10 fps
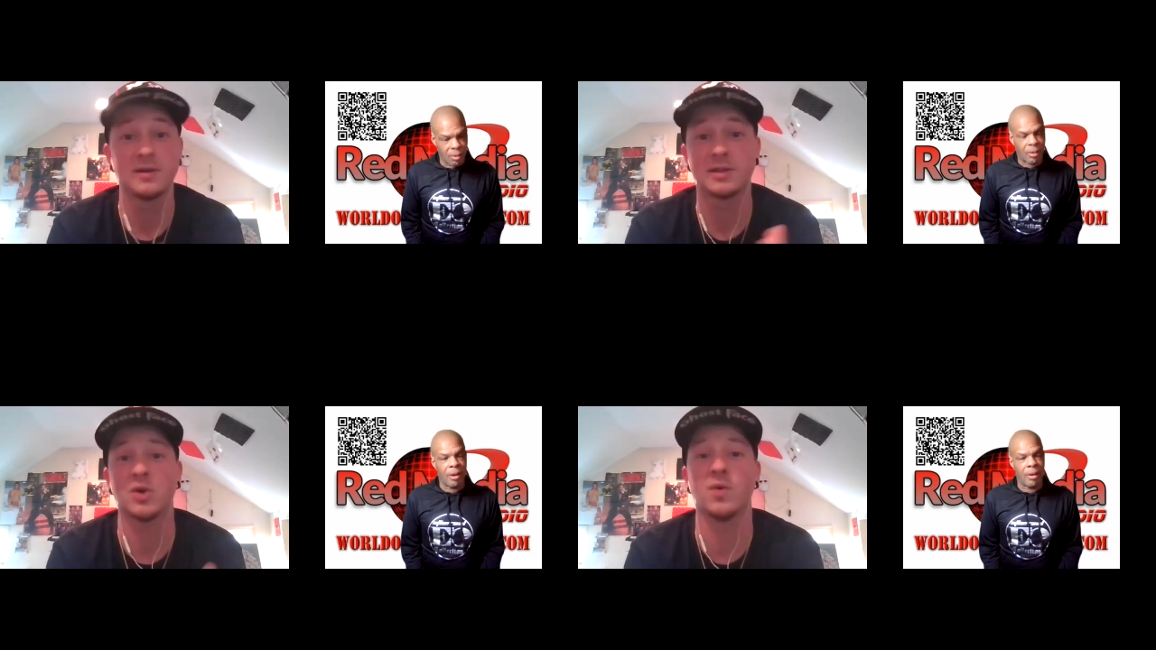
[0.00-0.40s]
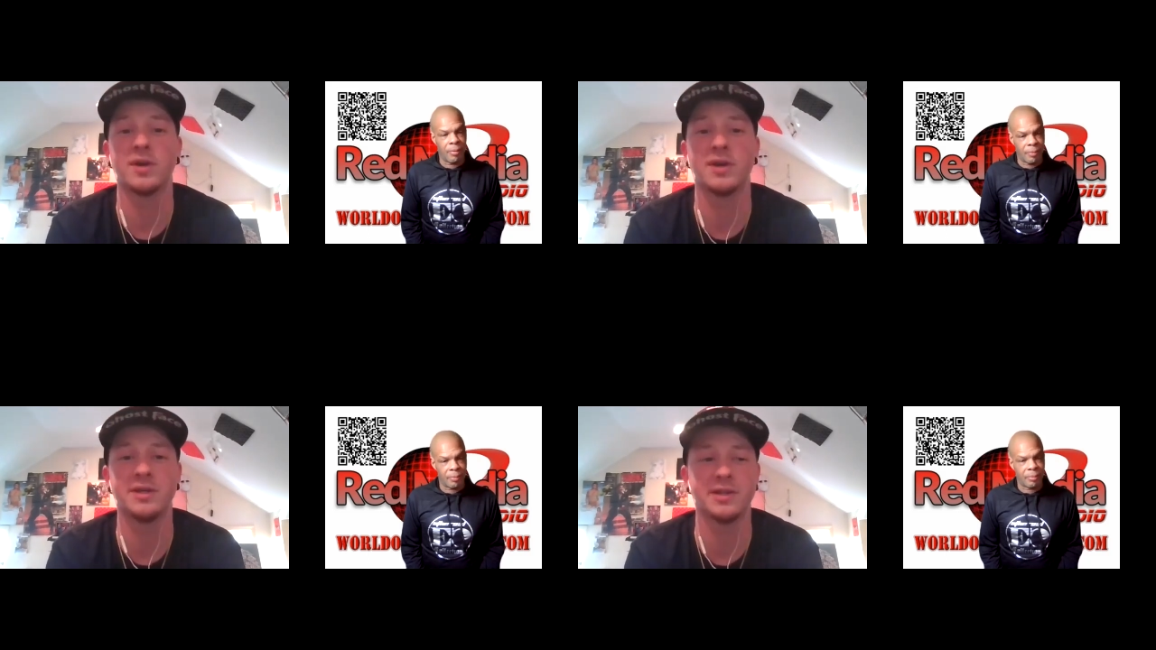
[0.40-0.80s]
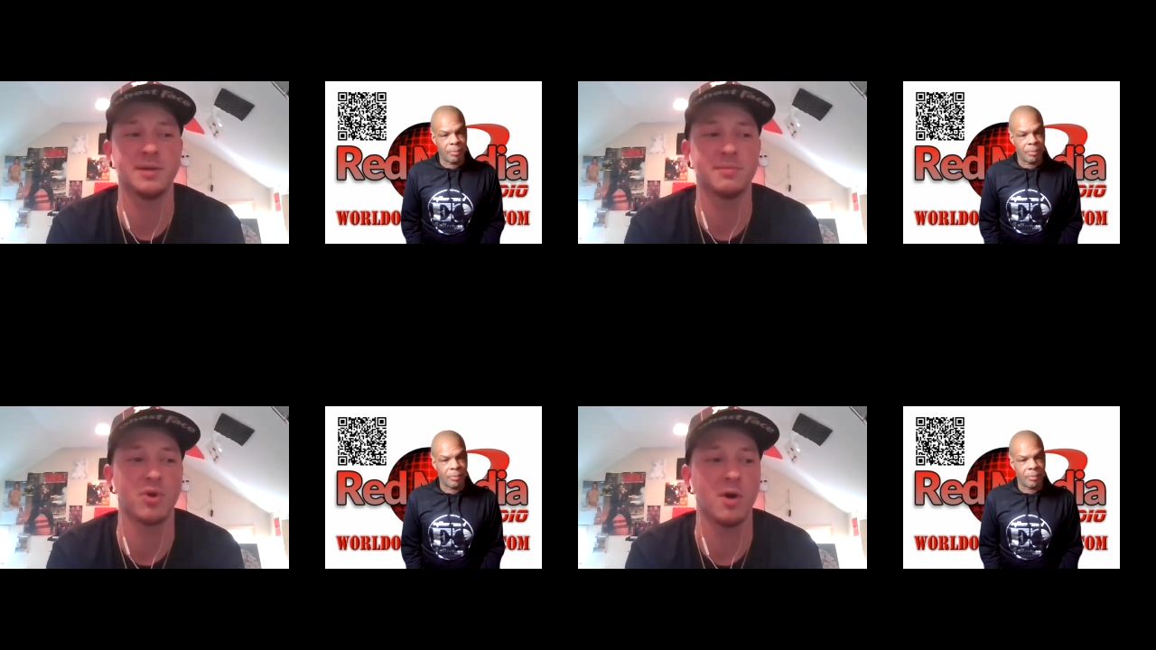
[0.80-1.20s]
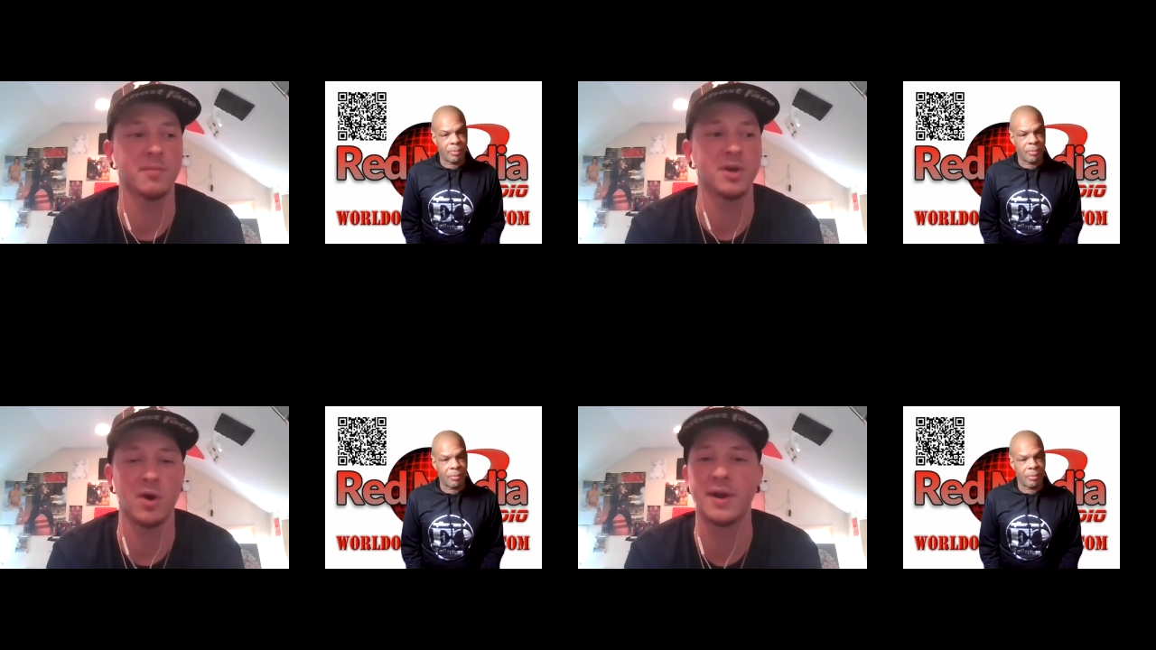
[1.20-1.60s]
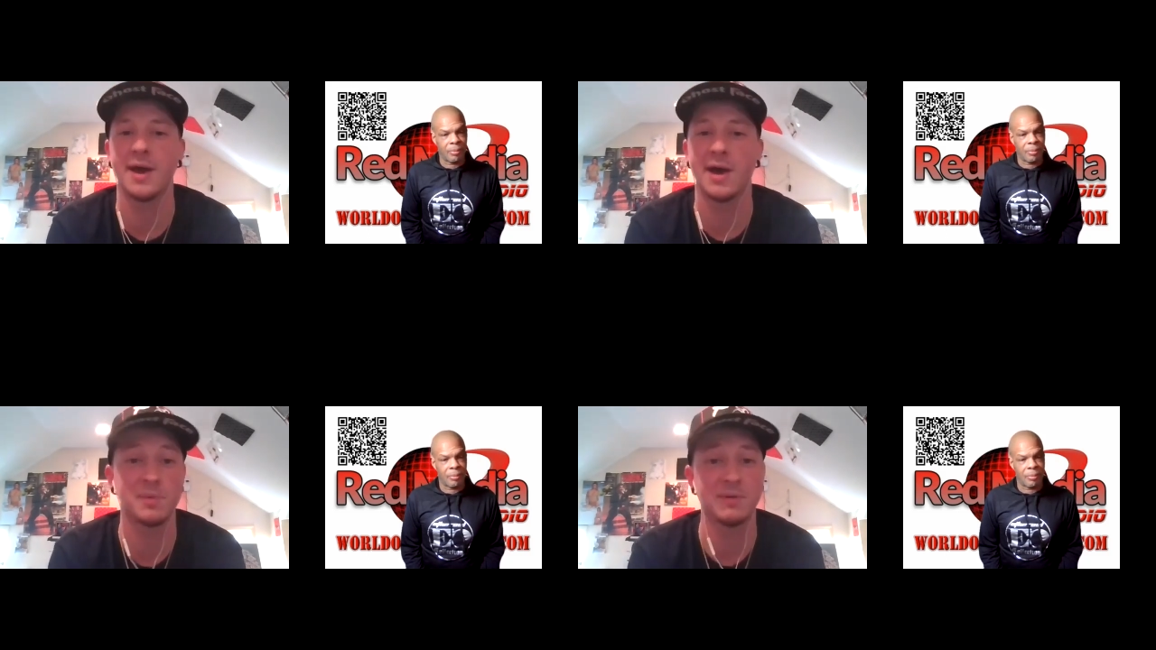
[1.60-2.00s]
Speaker 1: So okay. he, he brought me on to
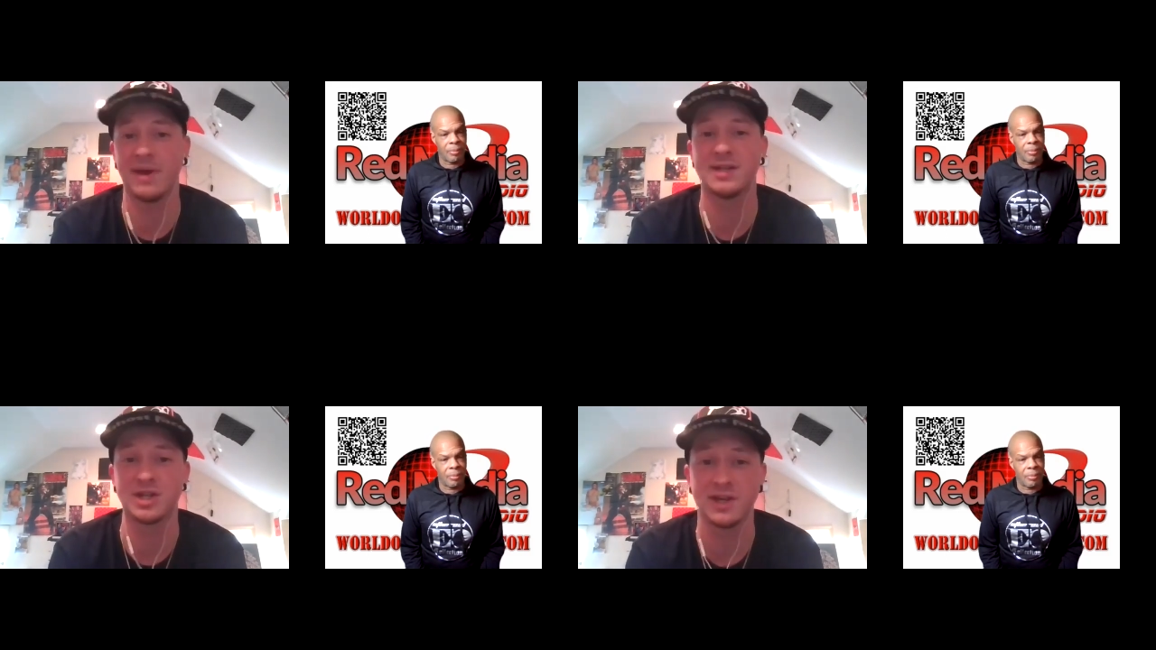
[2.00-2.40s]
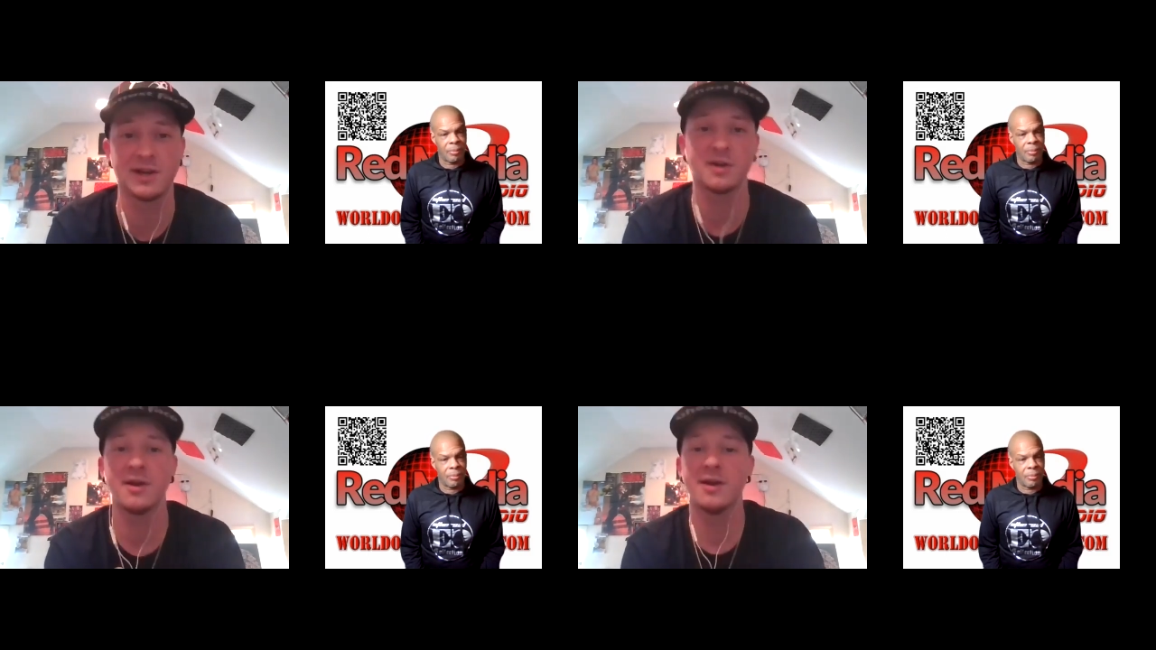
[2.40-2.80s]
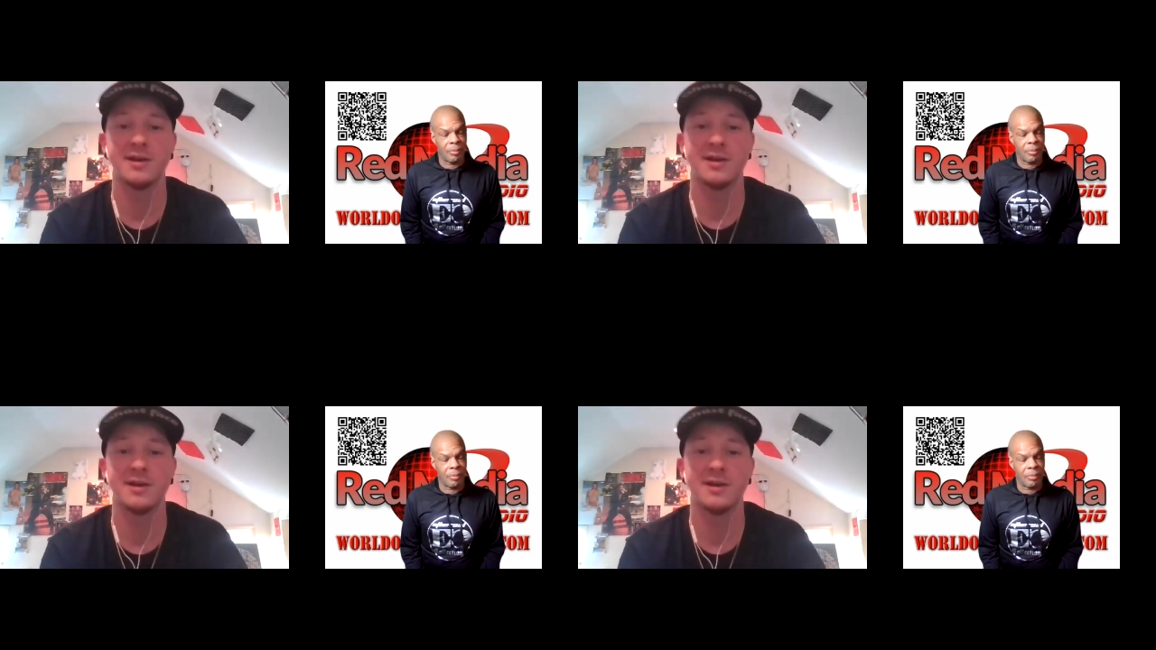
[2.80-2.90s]
help him engineer.